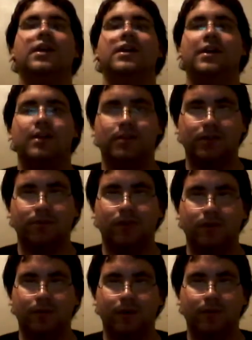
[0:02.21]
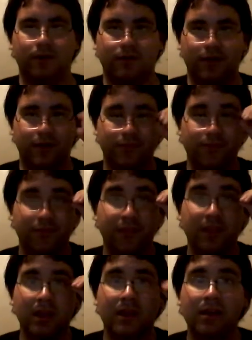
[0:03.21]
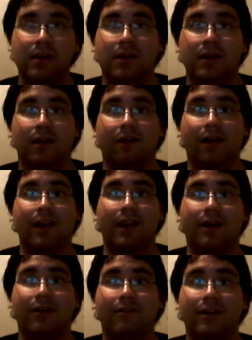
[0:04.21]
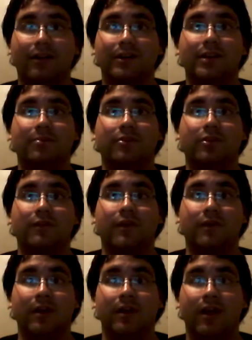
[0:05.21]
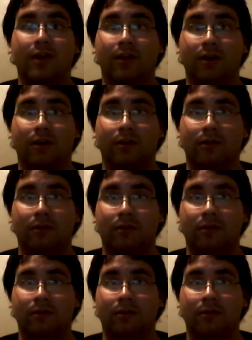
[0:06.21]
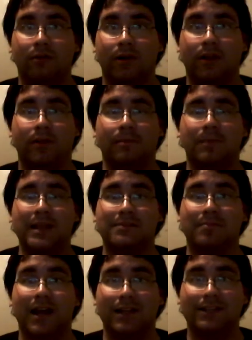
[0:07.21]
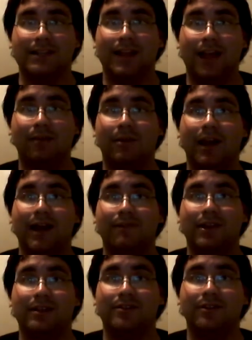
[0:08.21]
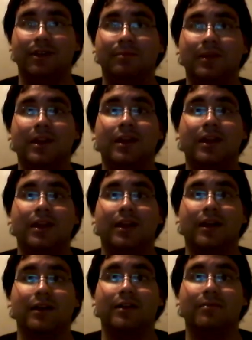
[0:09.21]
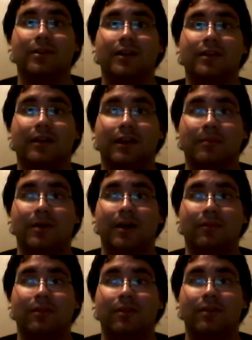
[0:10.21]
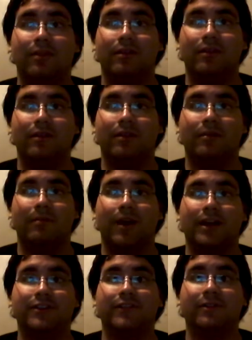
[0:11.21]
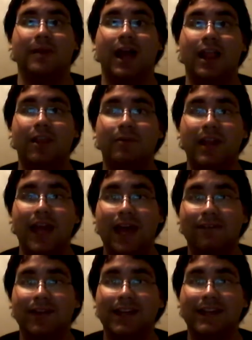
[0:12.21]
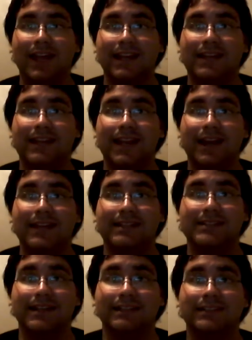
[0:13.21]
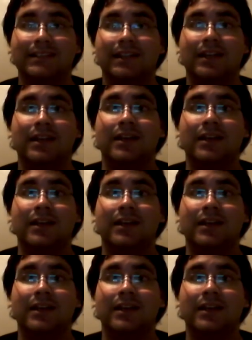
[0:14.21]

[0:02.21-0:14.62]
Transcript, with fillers: Hey guys, YTWarrior100 here. Alright, now here I am to review another one of the best matches in Halloween Havoc history. Now I'm going to talk about the match from Halloween Havoc 1996